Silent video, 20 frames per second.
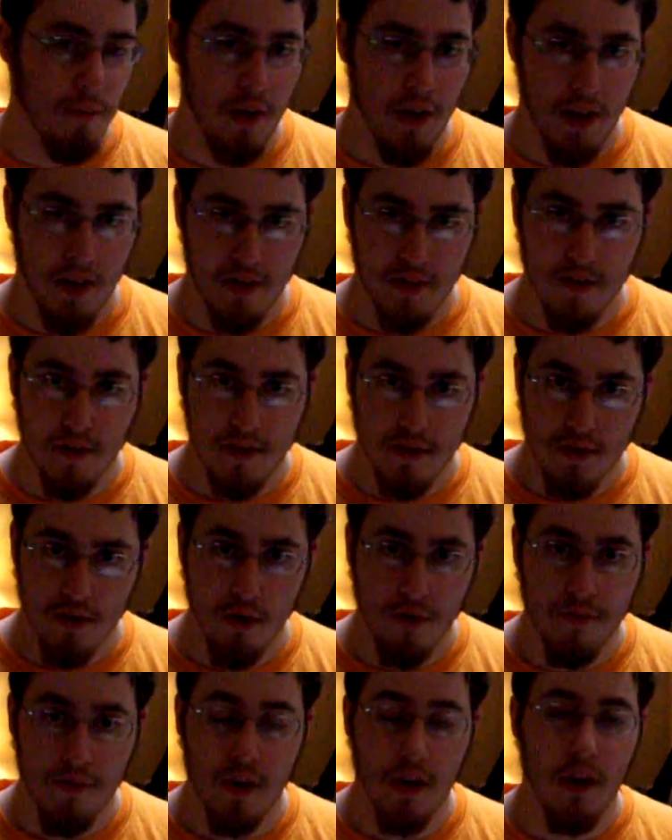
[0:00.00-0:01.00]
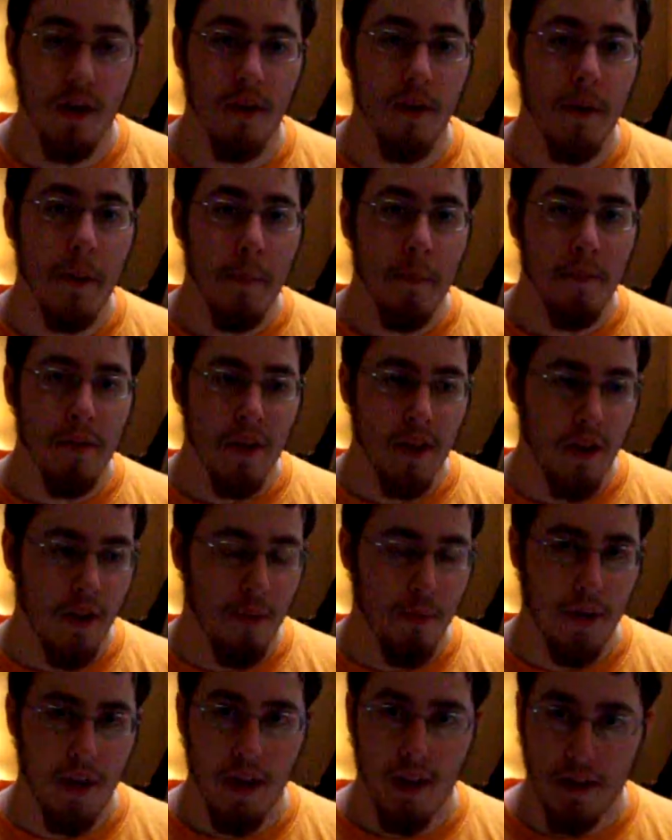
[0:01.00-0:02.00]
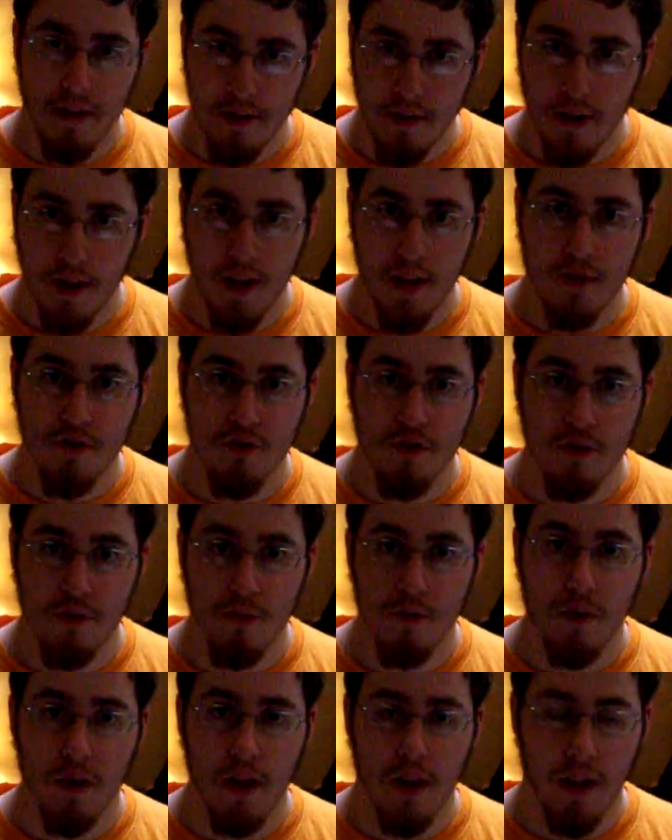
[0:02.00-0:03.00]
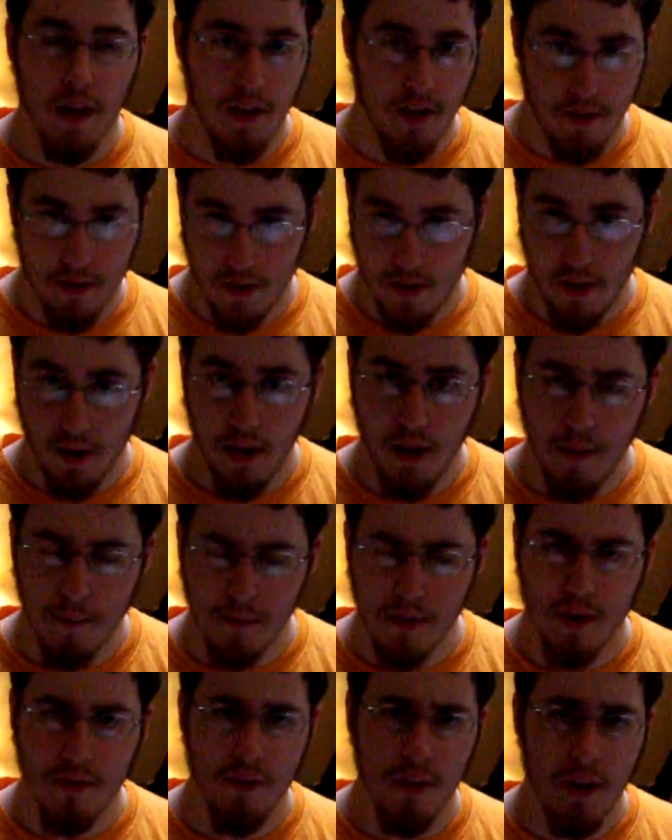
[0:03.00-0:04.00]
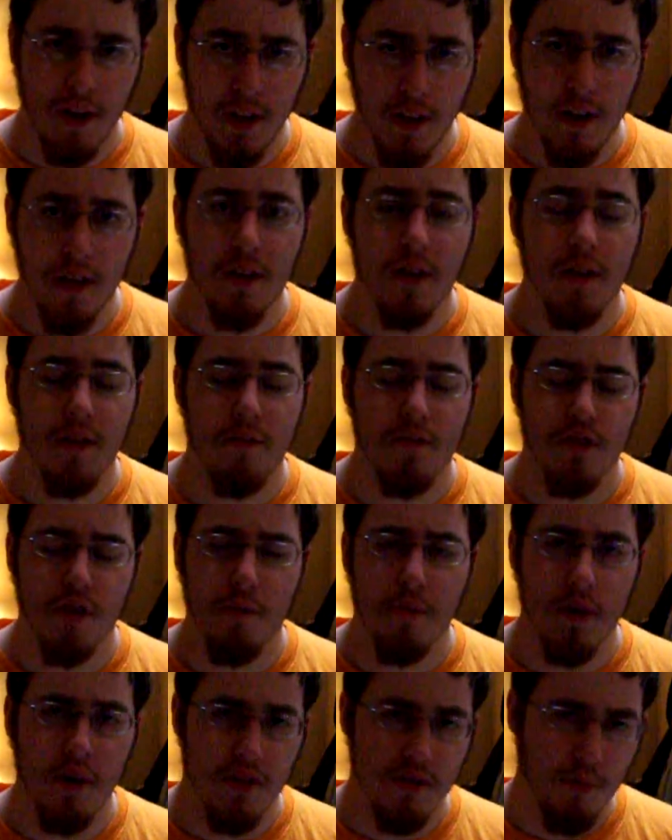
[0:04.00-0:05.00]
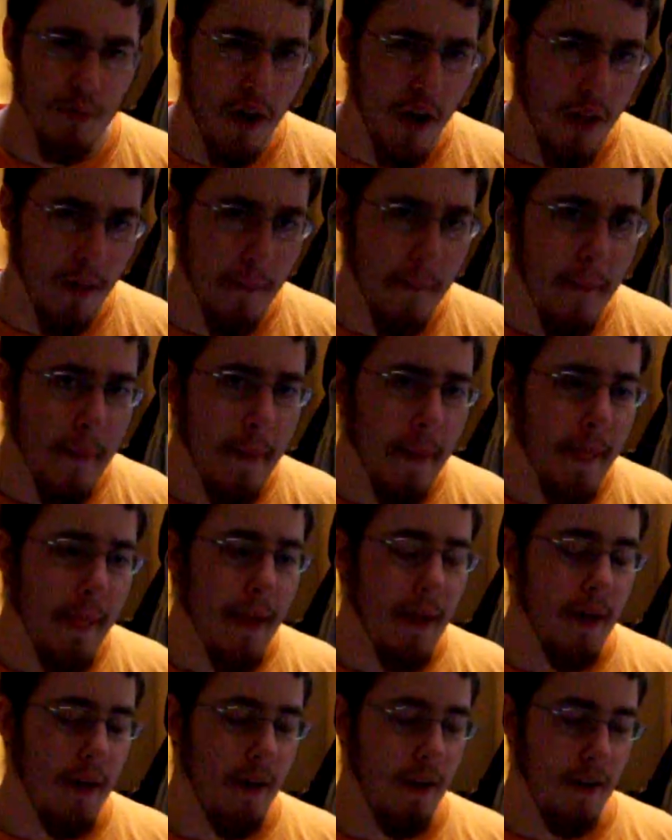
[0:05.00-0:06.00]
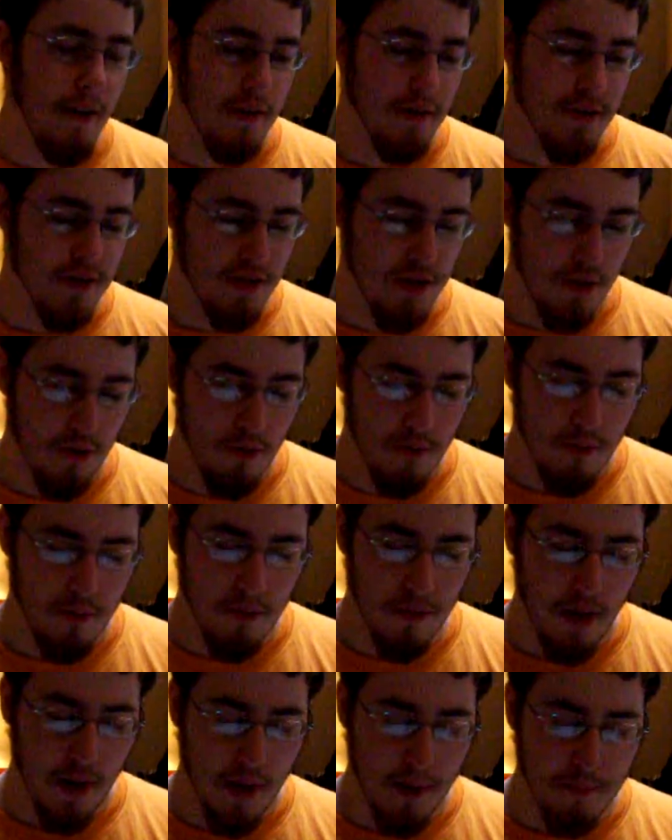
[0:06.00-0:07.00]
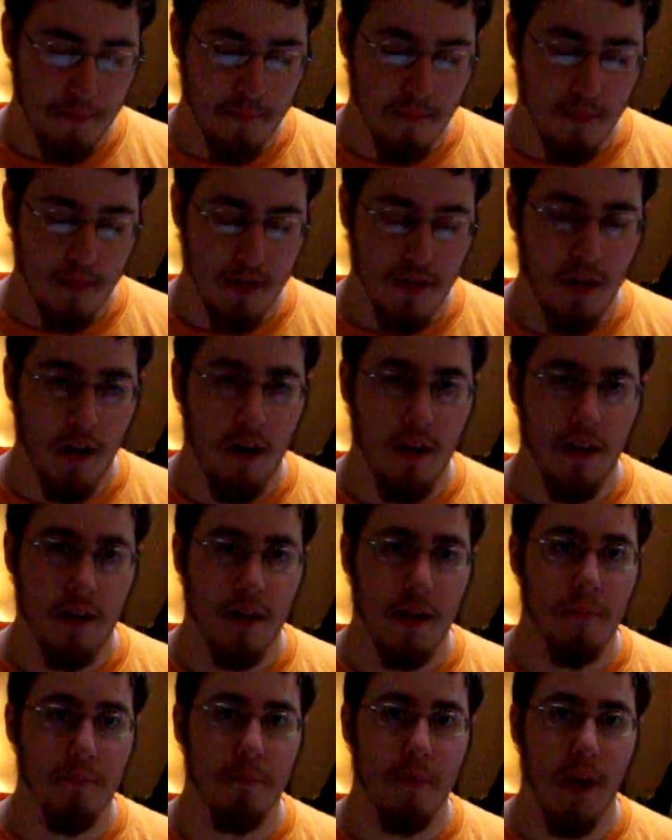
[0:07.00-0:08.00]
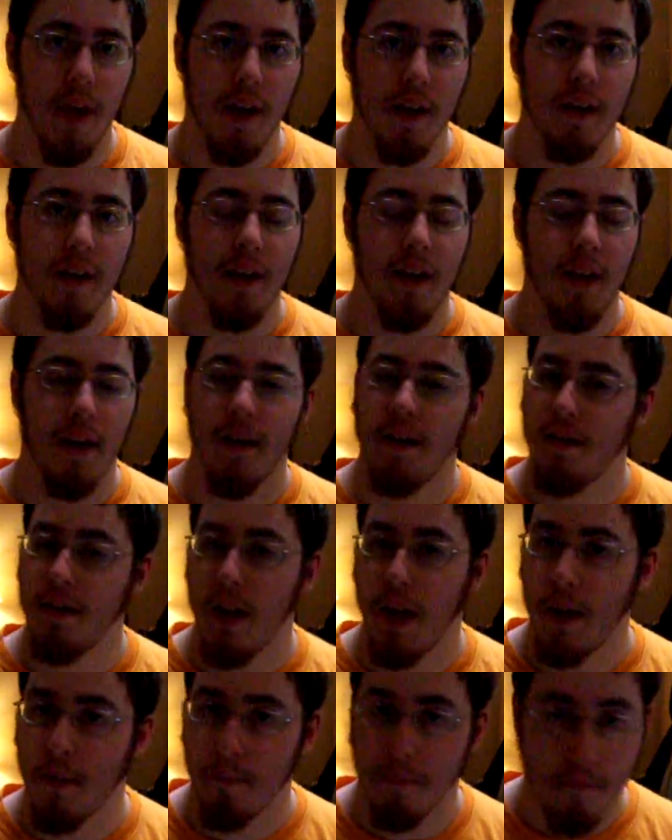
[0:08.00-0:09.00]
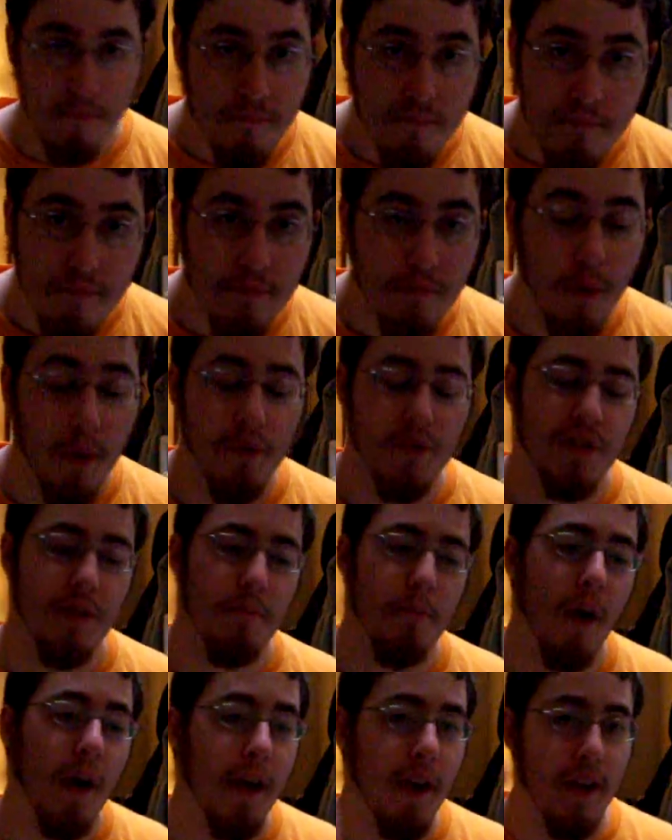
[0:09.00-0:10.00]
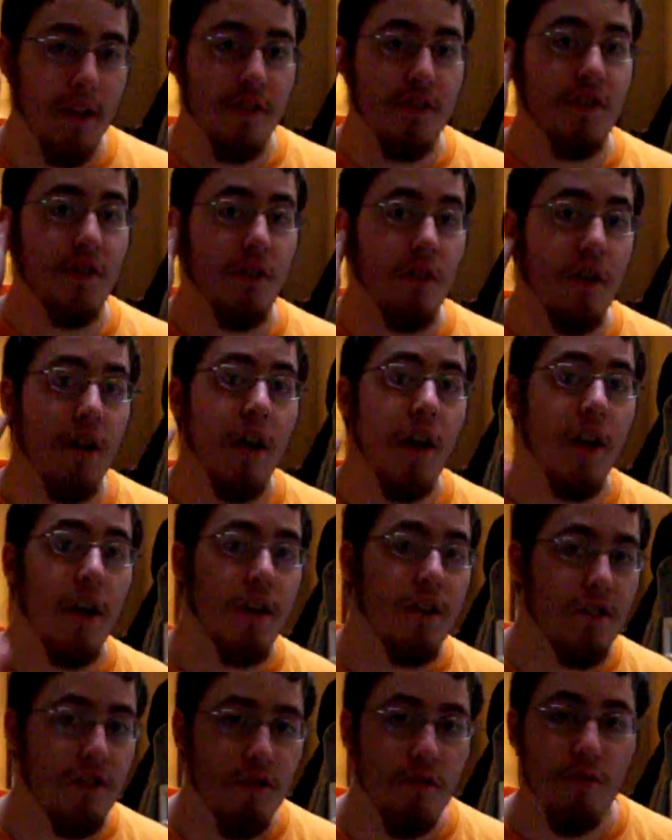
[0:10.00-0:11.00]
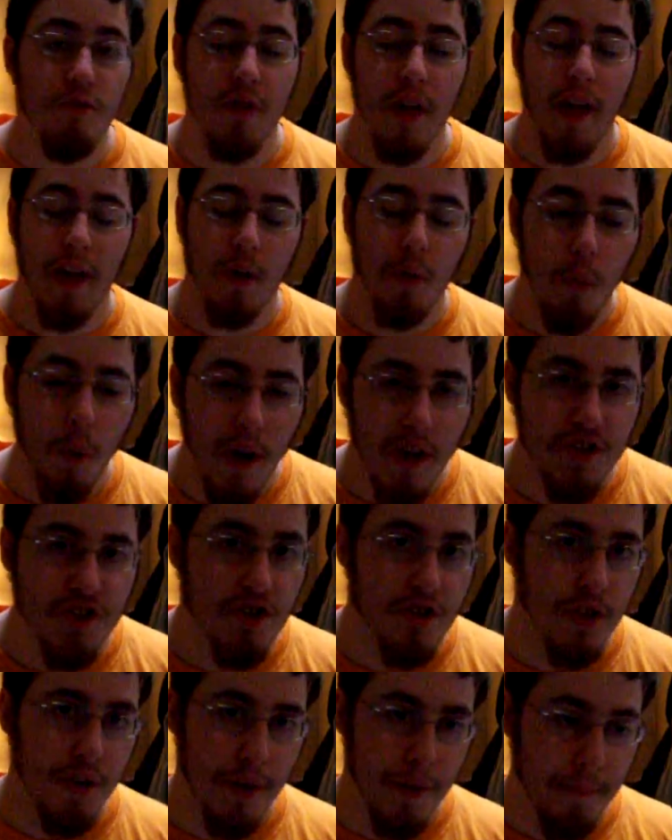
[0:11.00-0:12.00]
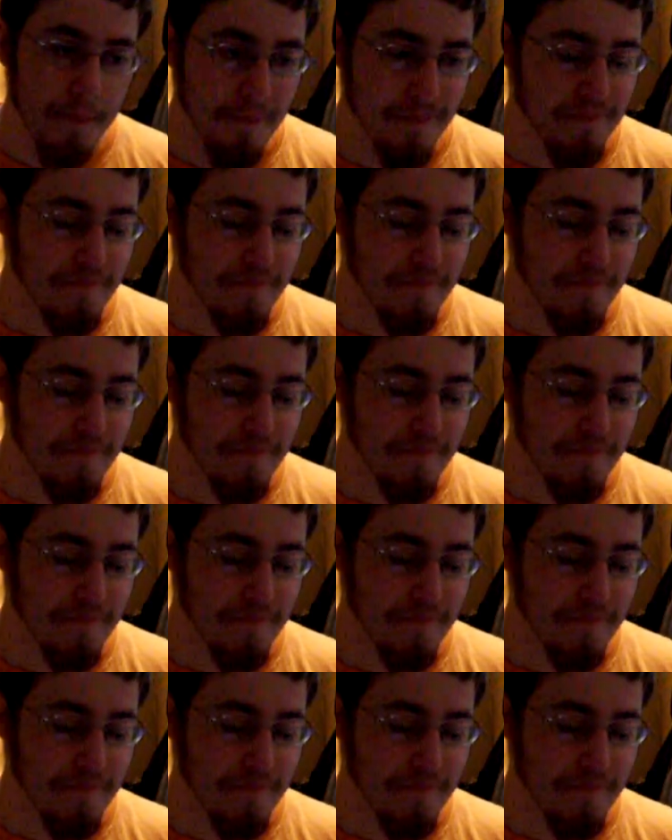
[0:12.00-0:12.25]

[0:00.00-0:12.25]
we had Sofia, we had Andrew, and I believe Eddie contributed as well. So I'm coming back and I'm posting my answer to that question.